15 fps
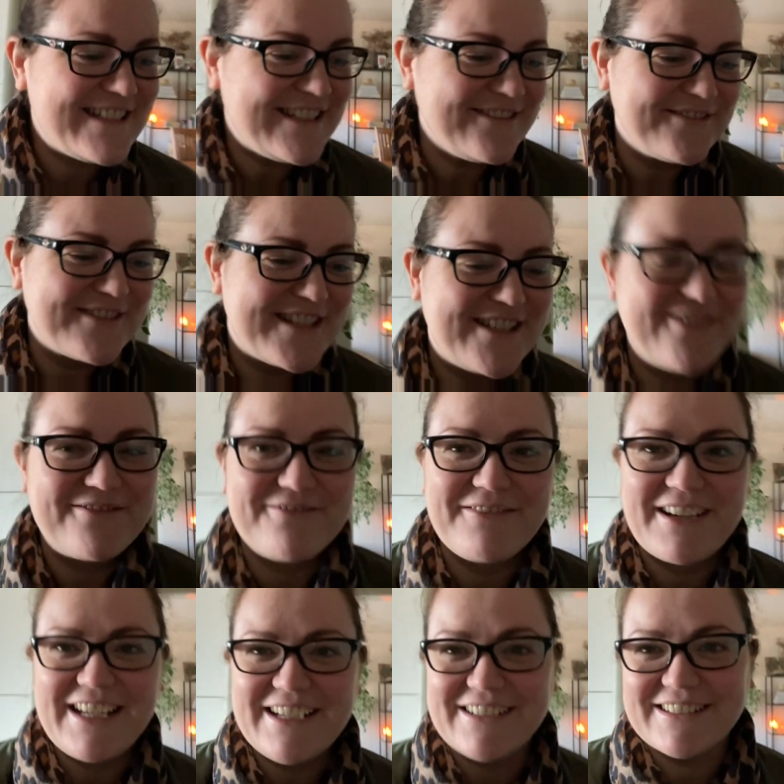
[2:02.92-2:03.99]
so
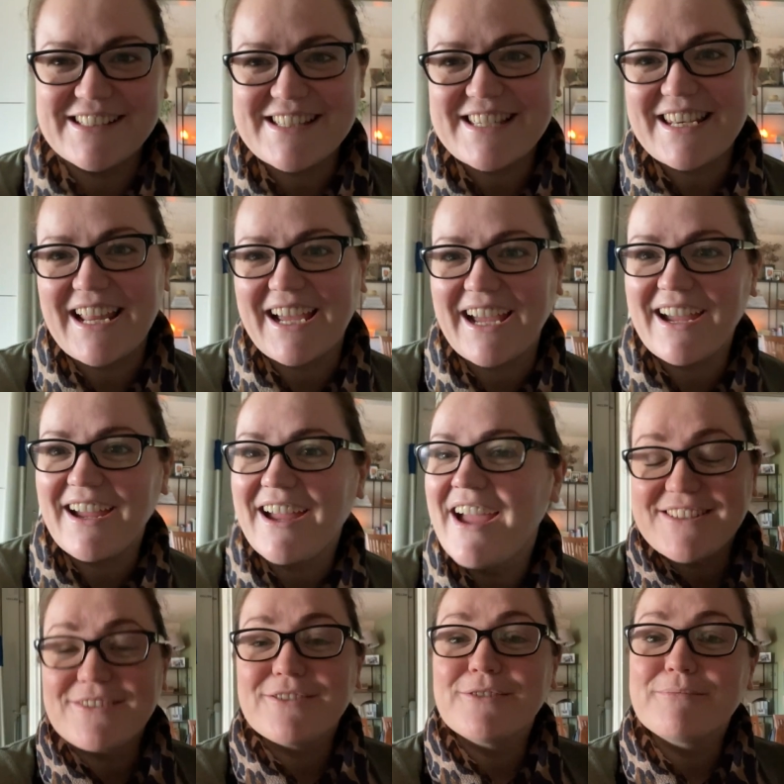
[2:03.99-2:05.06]
surreal, isn't it?
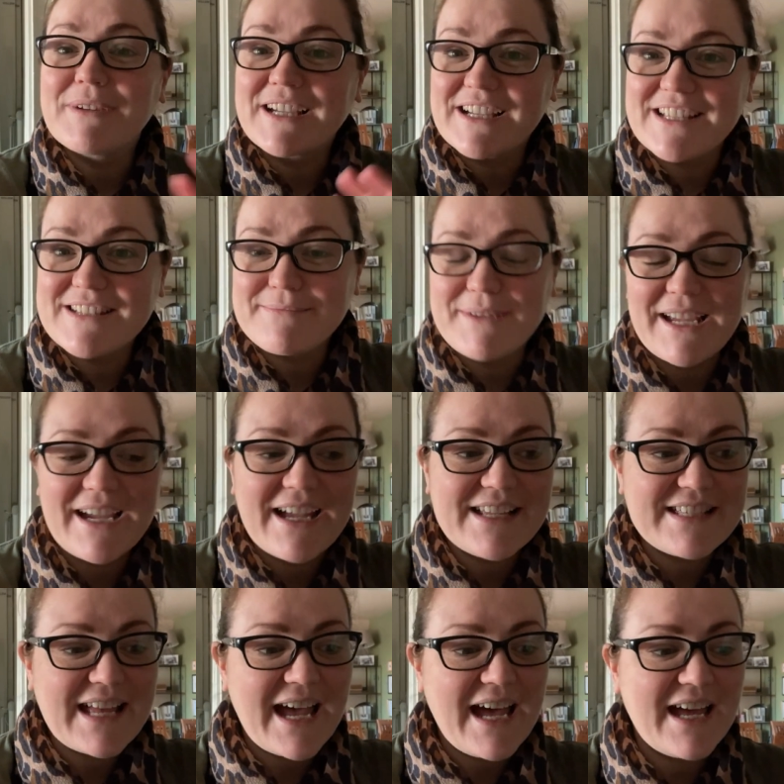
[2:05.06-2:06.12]
So because Mia
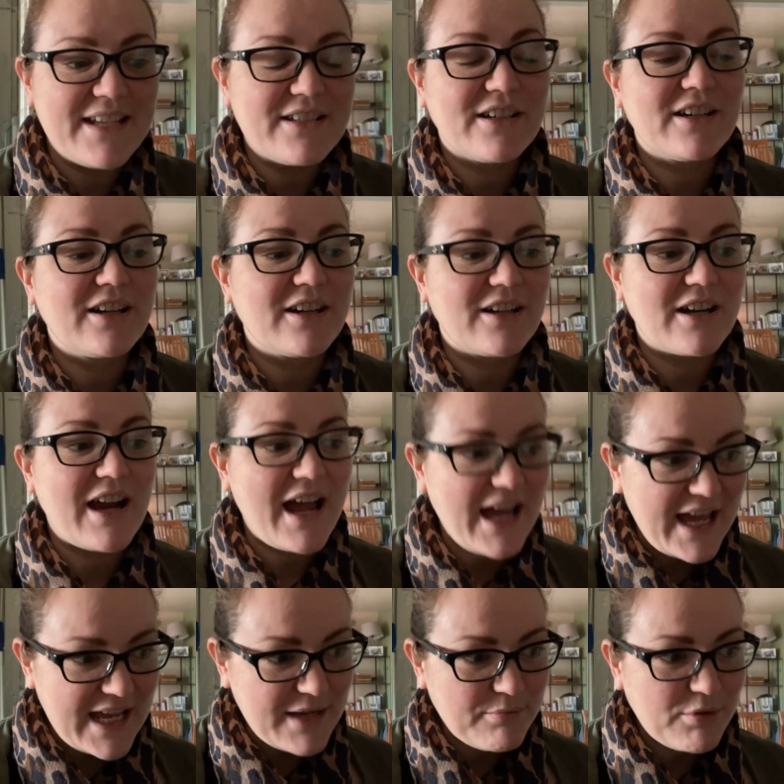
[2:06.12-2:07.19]
has had her
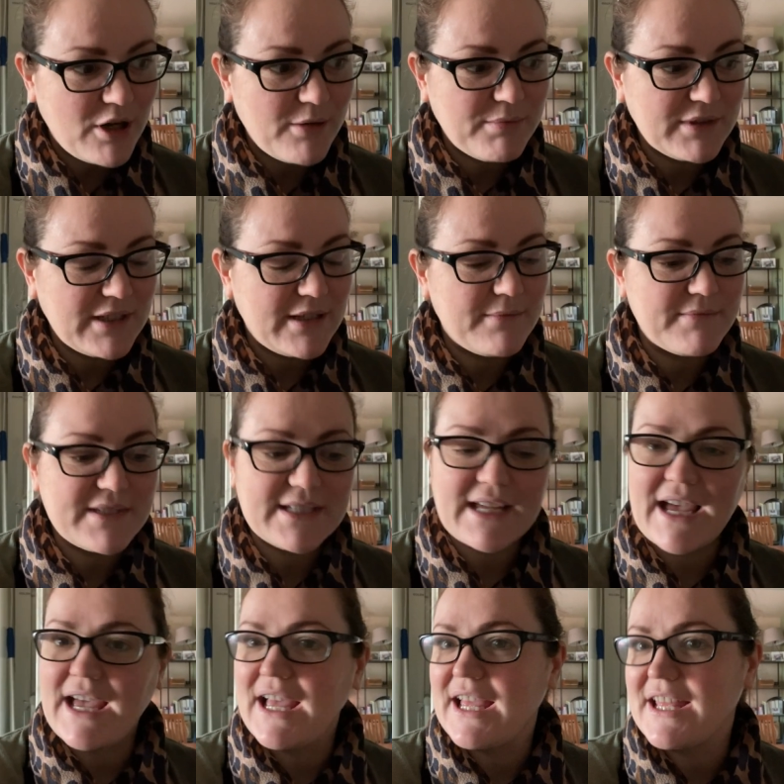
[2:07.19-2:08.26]
eye problems
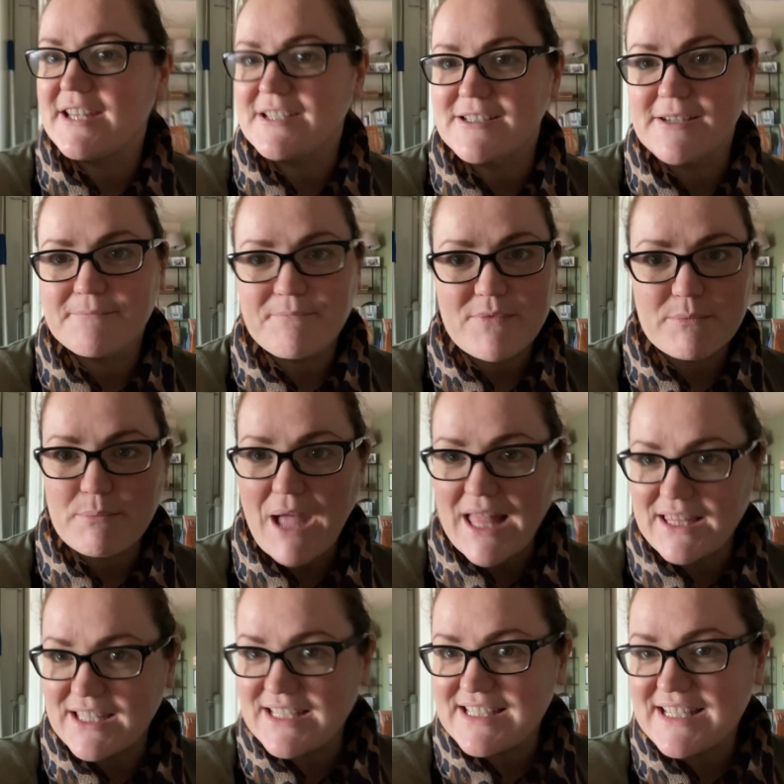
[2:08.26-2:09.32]
and
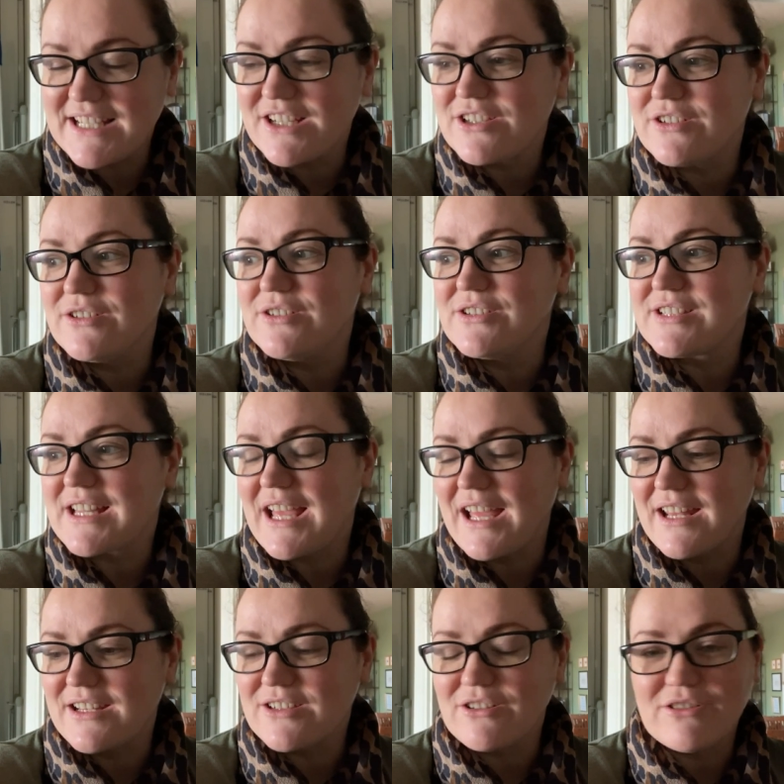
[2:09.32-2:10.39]
balance issues
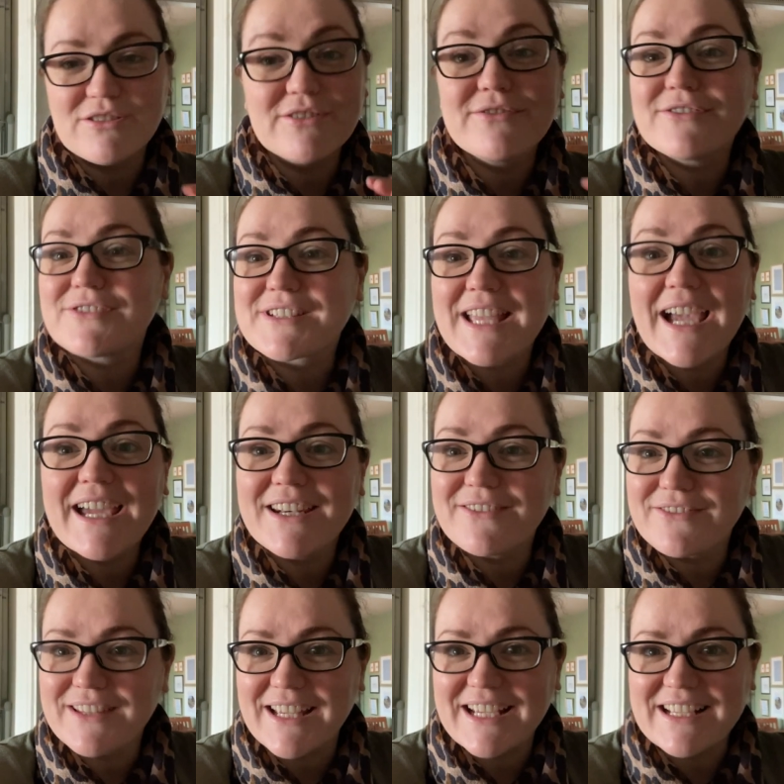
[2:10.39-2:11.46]
and all of those kind
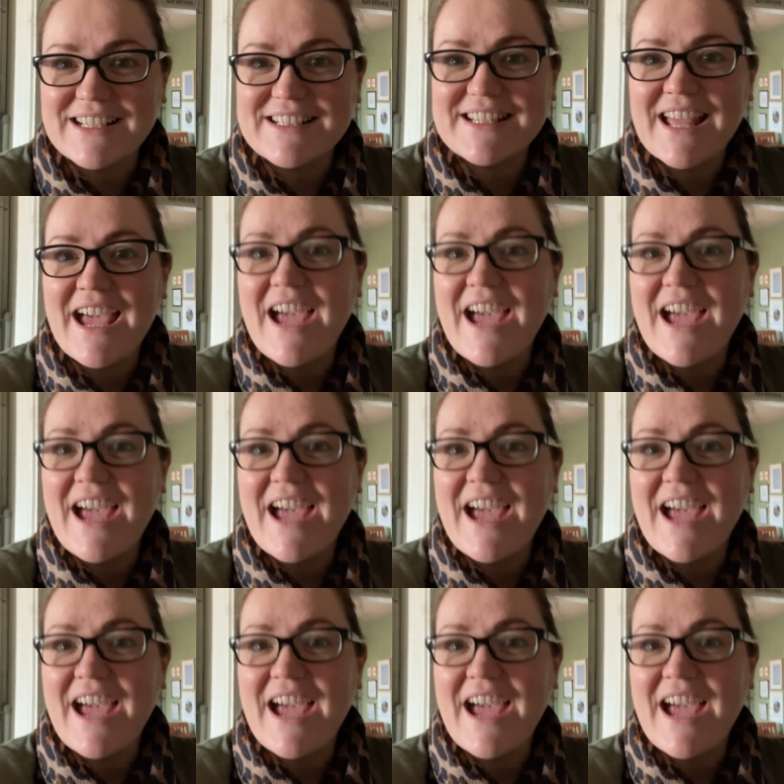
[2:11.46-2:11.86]
of things,